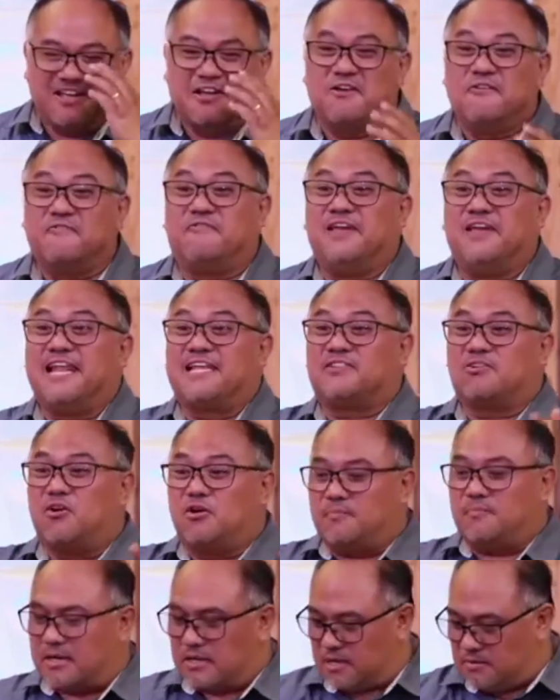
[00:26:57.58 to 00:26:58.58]
Feel at home
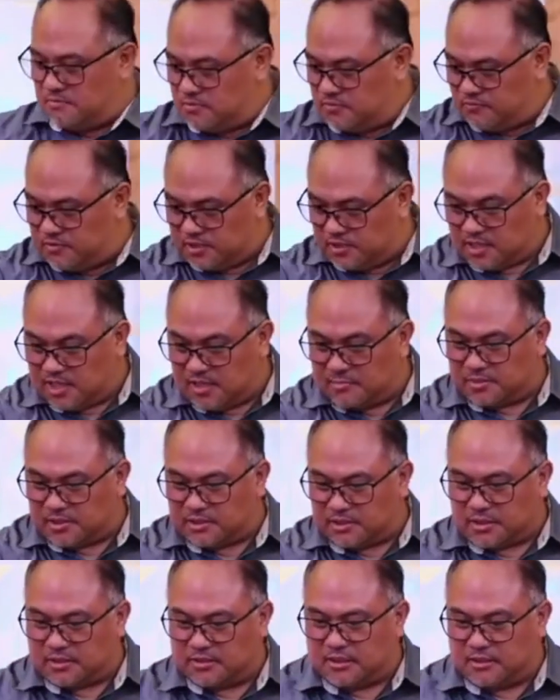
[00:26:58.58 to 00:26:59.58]
or remove your slippers
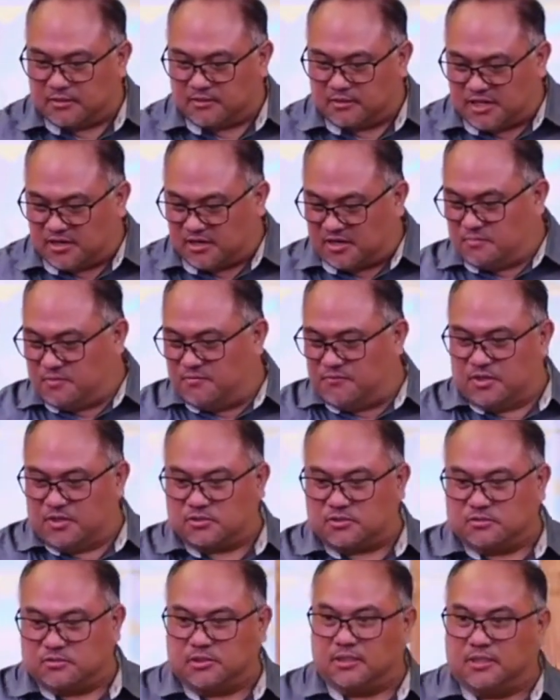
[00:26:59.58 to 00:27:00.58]
right there. Or remove your
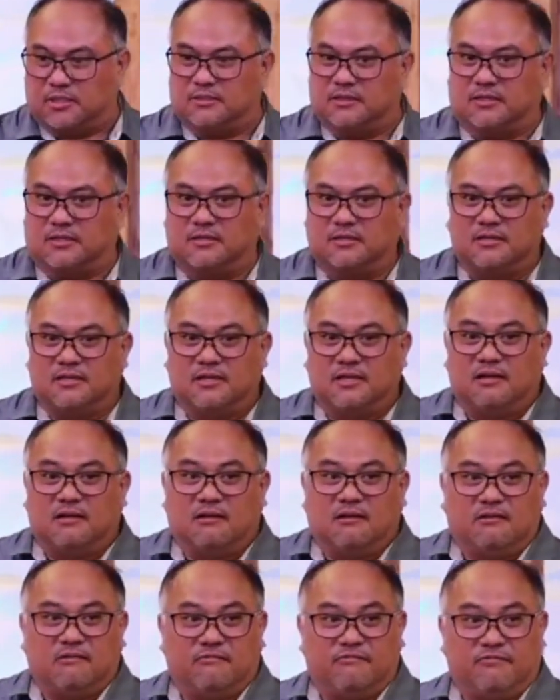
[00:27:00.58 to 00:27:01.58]
shoes right there.
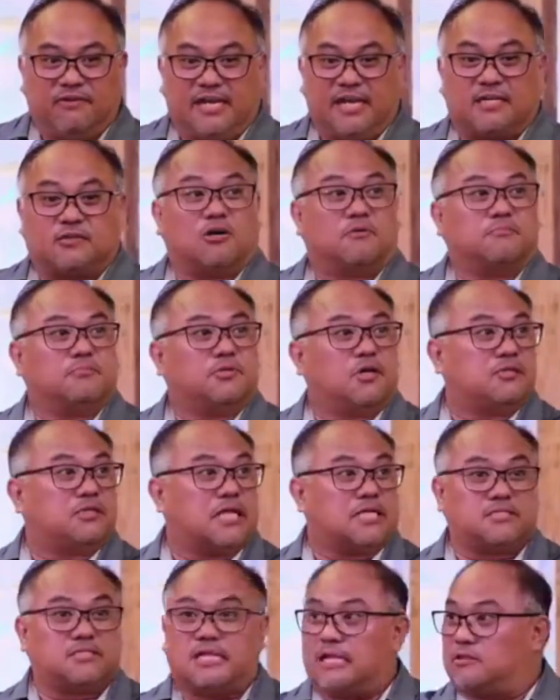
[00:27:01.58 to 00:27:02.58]
Feel at home. Don't
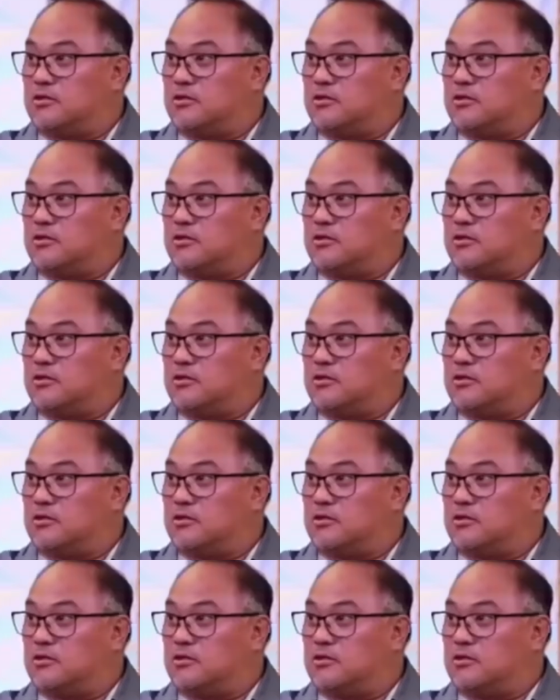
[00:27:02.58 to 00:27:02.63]
touch that.